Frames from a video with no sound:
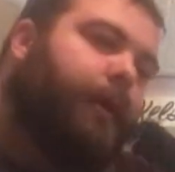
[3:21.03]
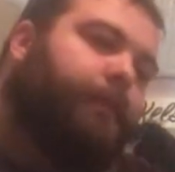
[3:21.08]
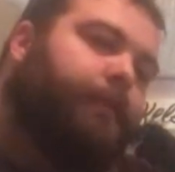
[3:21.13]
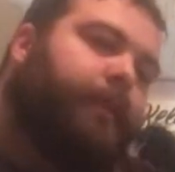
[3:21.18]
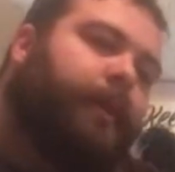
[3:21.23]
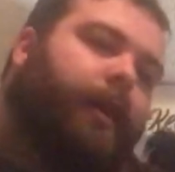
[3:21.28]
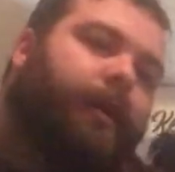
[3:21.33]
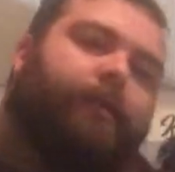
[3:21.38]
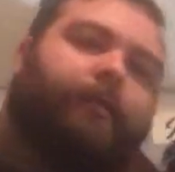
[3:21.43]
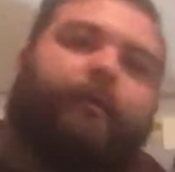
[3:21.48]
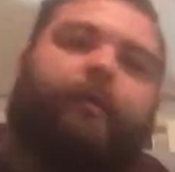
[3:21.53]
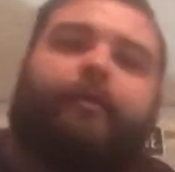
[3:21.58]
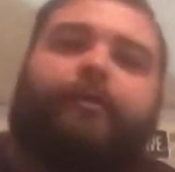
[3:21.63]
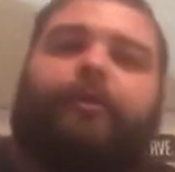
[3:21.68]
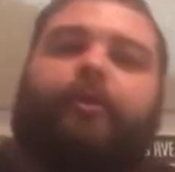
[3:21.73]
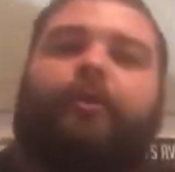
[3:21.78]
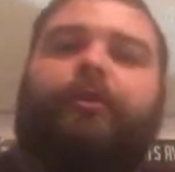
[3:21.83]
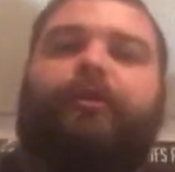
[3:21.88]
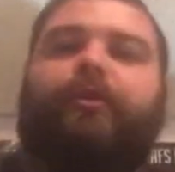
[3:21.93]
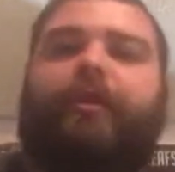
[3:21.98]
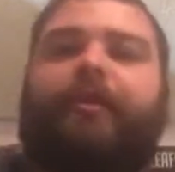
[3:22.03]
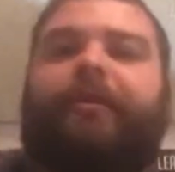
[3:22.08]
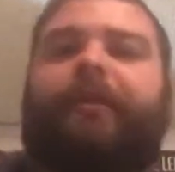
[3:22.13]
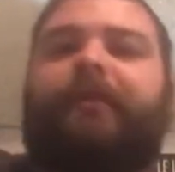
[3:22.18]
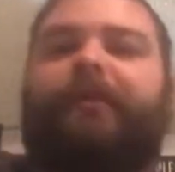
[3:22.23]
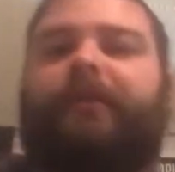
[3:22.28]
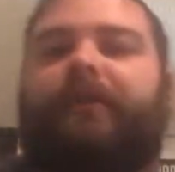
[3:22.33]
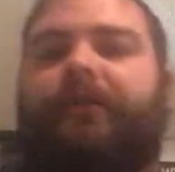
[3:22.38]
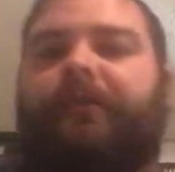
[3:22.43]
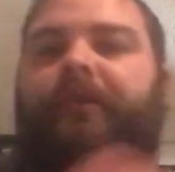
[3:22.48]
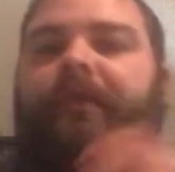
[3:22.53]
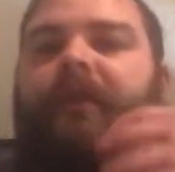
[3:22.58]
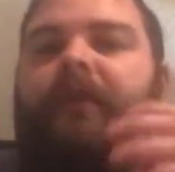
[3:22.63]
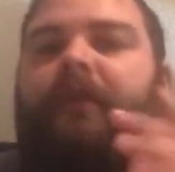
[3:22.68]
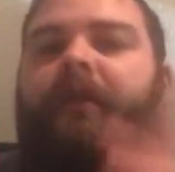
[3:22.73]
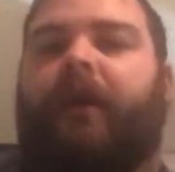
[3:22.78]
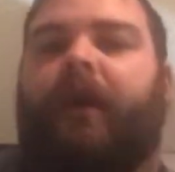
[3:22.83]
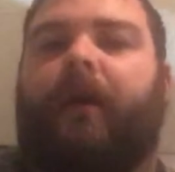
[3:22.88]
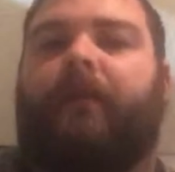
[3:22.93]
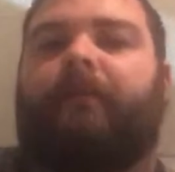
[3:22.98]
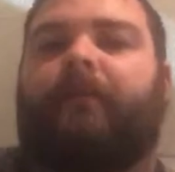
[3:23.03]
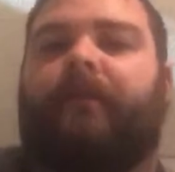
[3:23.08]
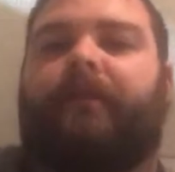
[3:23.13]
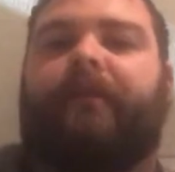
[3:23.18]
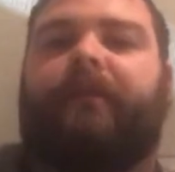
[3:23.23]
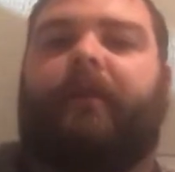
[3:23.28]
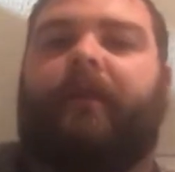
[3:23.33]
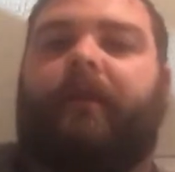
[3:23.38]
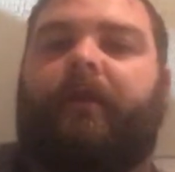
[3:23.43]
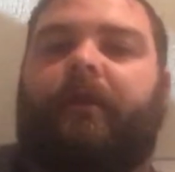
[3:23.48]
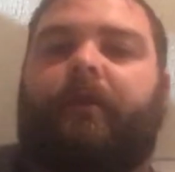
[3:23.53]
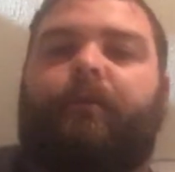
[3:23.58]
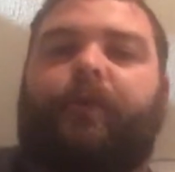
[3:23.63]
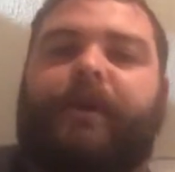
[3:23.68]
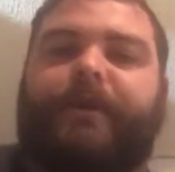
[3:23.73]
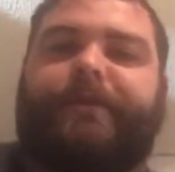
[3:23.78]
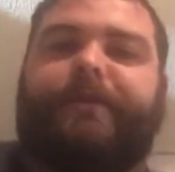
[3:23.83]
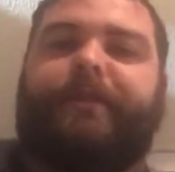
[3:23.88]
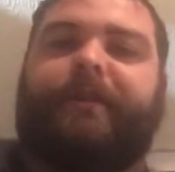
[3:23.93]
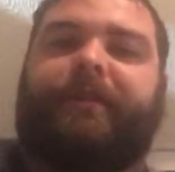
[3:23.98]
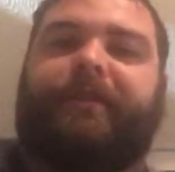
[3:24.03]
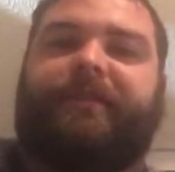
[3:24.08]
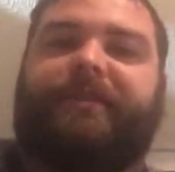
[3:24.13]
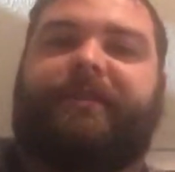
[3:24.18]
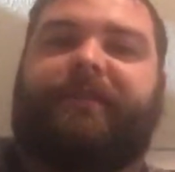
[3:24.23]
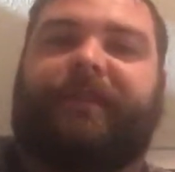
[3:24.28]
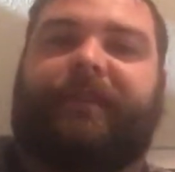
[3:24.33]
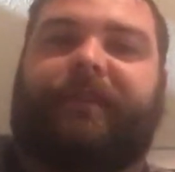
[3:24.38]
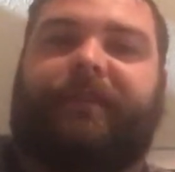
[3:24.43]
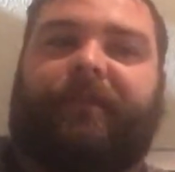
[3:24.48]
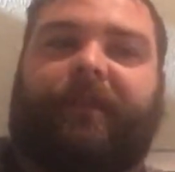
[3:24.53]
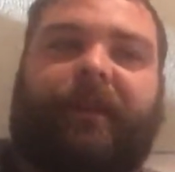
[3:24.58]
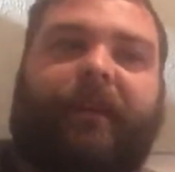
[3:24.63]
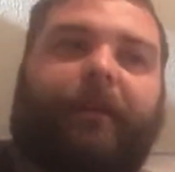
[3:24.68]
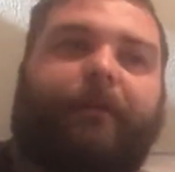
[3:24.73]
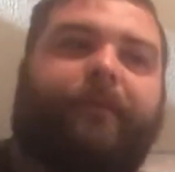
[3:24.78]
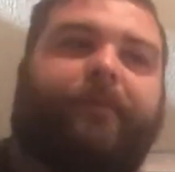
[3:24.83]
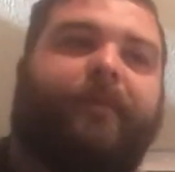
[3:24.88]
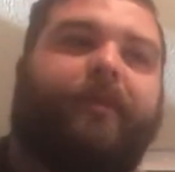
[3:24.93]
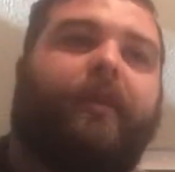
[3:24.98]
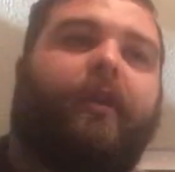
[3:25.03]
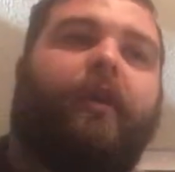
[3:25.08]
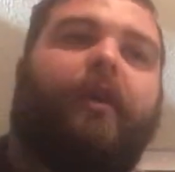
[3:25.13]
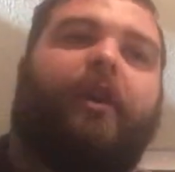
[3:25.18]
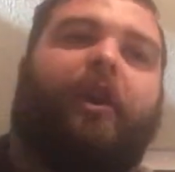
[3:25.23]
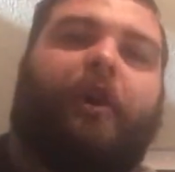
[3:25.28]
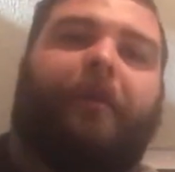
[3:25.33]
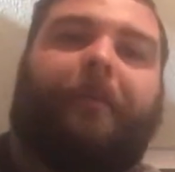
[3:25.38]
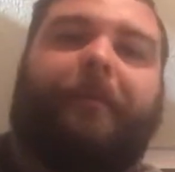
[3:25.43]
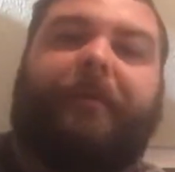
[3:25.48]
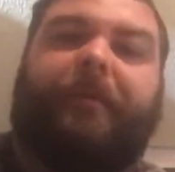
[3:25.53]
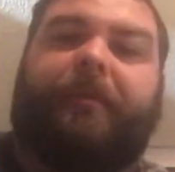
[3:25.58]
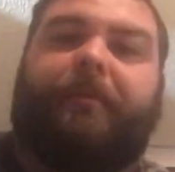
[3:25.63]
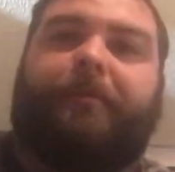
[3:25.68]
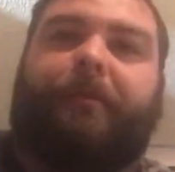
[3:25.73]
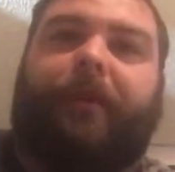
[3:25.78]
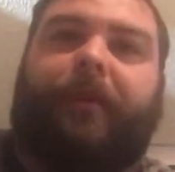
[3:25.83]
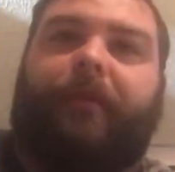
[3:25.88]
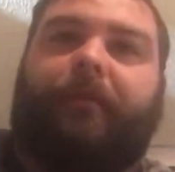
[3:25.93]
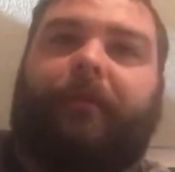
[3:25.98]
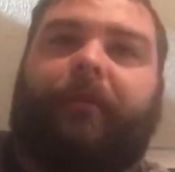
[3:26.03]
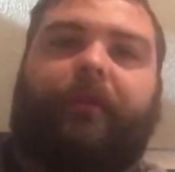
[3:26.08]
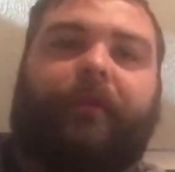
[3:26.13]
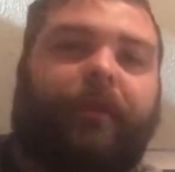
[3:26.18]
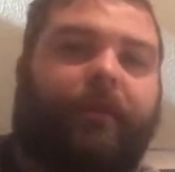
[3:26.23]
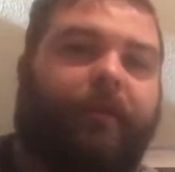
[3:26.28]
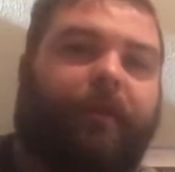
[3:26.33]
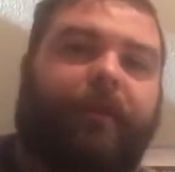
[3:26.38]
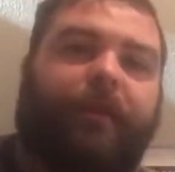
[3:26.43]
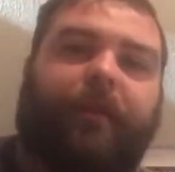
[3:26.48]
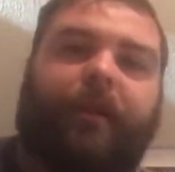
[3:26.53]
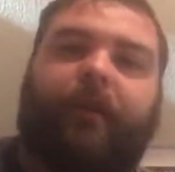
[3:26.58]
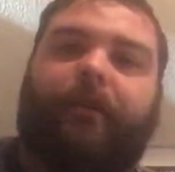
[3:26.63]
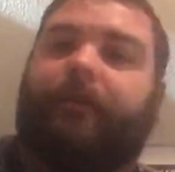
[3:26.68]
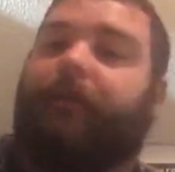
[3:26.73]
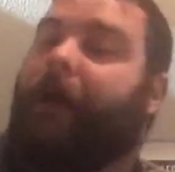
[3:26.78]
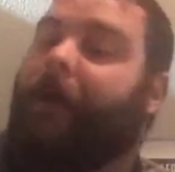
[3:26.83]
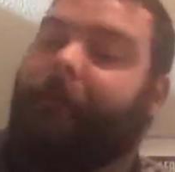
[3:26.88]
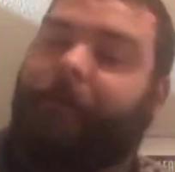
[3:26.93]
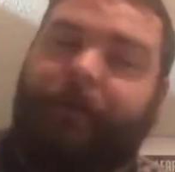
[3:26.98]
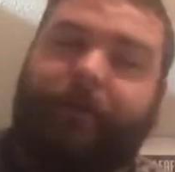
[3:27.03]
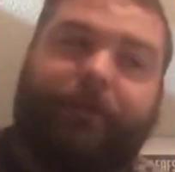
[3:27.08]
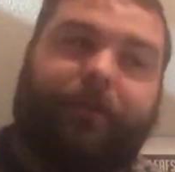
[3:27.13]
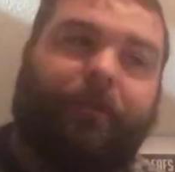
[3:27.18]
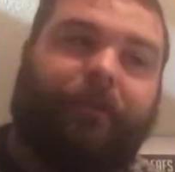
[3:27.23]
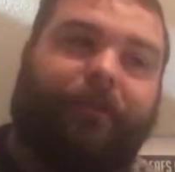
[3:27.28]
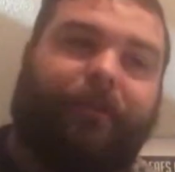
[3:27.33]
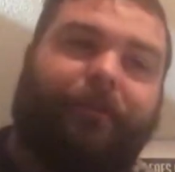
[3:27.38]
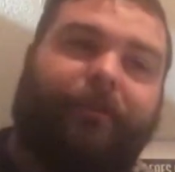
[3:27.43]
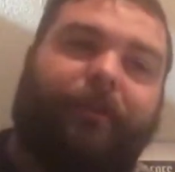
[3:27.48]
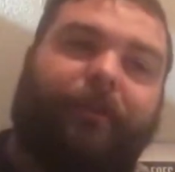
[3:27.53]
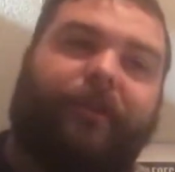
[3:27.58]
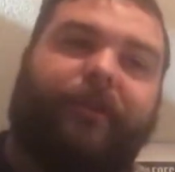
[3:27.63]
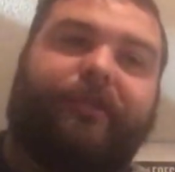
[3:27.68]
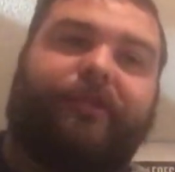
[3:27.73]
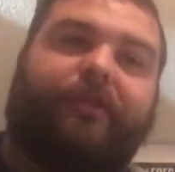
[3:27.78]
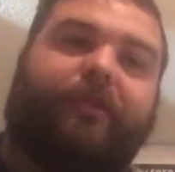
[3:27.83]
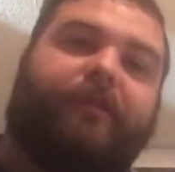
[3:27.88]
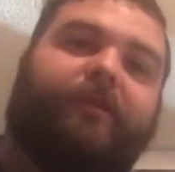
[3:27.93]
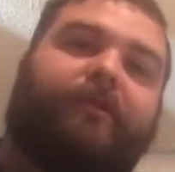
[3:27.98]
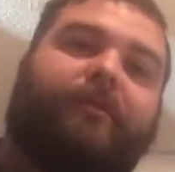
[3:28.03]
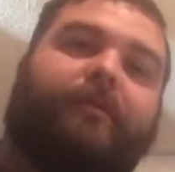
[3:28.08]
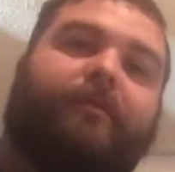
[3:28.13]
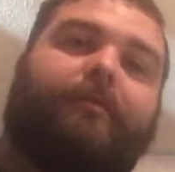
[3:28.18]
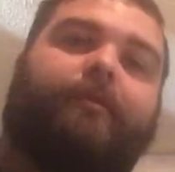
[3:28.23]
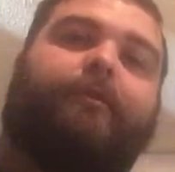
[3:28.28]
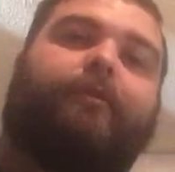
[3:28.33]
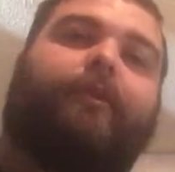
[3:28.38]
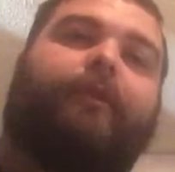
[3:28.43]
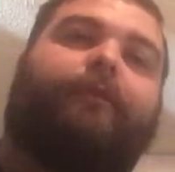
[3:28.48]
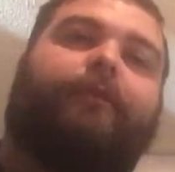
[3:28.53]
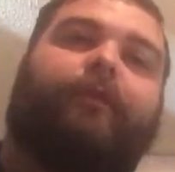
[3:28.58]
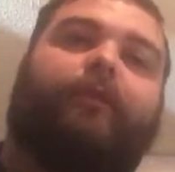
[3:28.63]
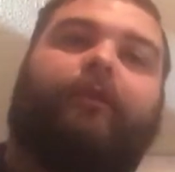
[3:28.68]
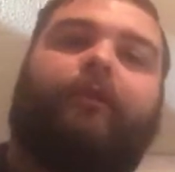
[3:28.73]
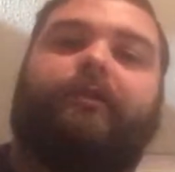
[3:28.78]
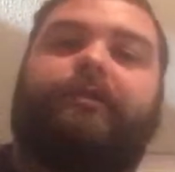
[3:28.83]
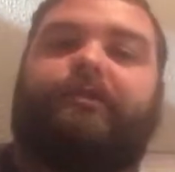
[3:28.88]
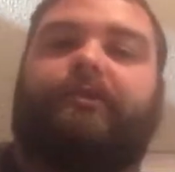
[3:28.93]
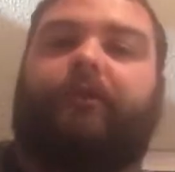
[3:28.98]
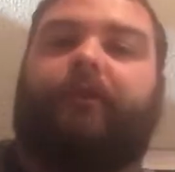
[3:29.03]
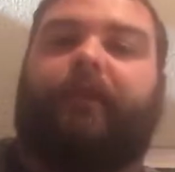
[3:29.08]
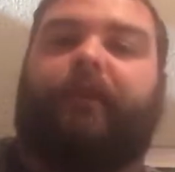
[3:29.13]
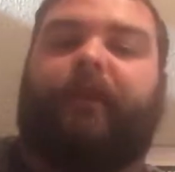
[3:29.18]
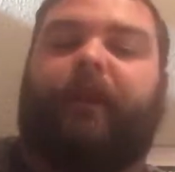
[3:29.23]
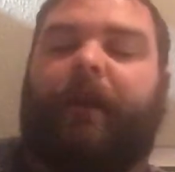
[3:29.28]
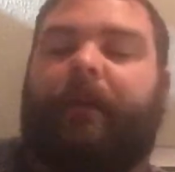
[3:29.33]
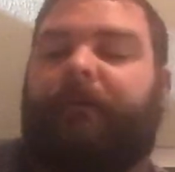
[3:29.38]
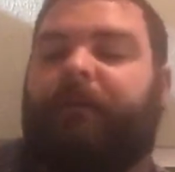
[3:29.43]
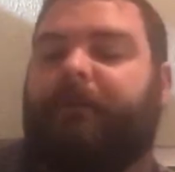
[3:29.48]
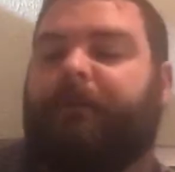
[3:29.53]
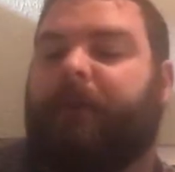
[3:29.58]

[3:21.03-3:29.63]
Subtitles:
But yeah, so who do I think is going to win? I'm going to say Washington six games. Hopefully he's playing really good right now. I mean, so is Fleury, so let's look for low-scoring games.